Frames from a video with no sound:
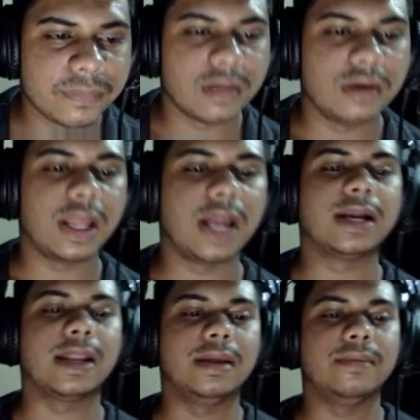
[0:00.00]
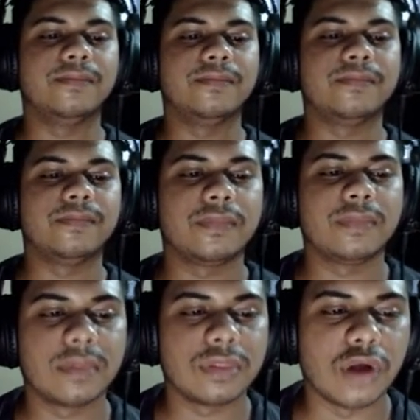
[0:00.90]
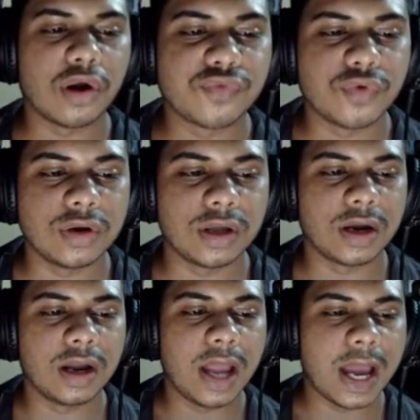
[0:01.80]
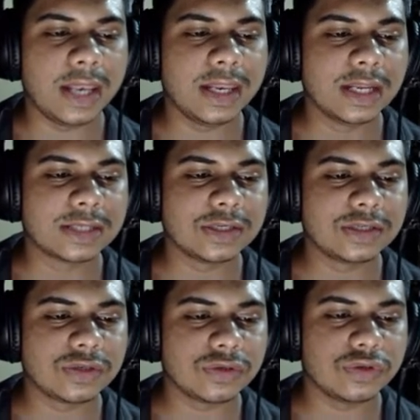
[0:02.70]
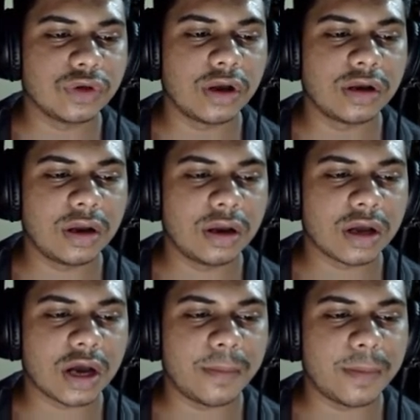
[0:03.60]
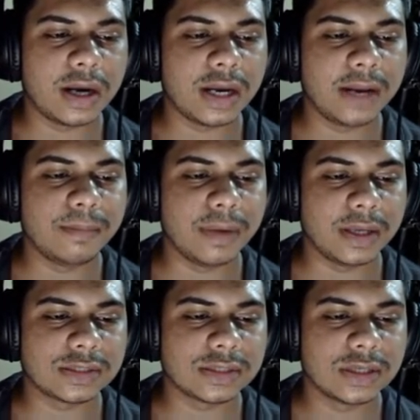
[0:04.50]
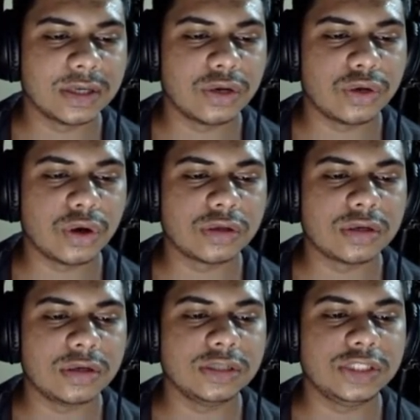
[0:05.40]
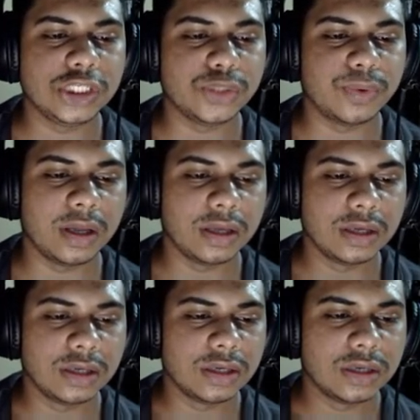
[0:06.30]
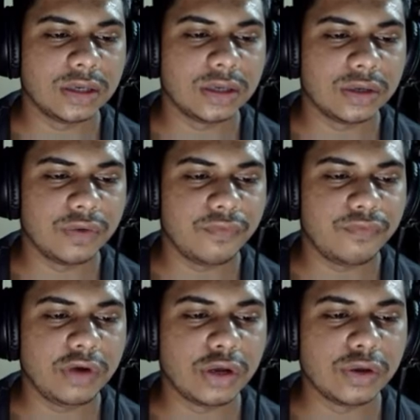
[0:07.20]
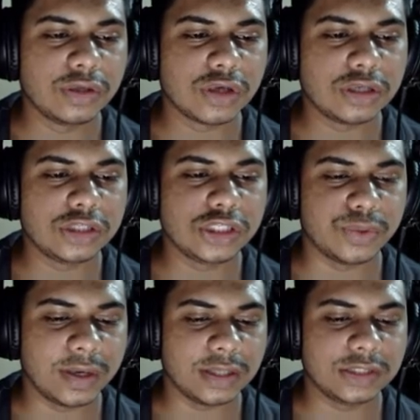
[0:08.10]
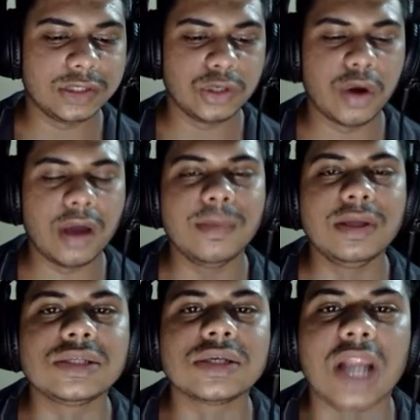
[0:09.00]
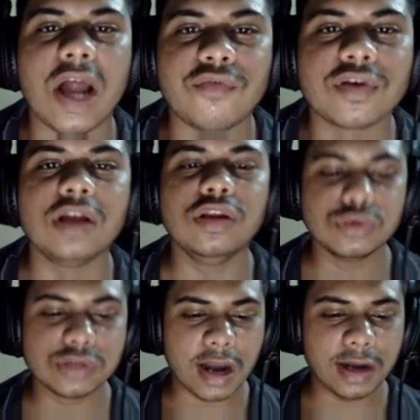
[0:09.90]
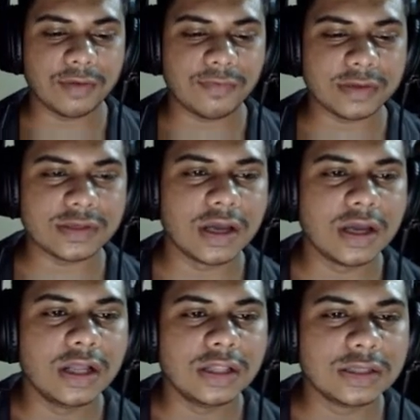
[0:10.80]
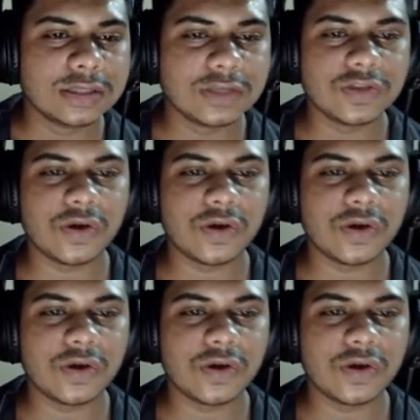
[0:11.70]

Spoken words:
directory, not folder, and Linux is your command line based, not GUI. Windows is your GUI. GUI means graphical user interface. This is your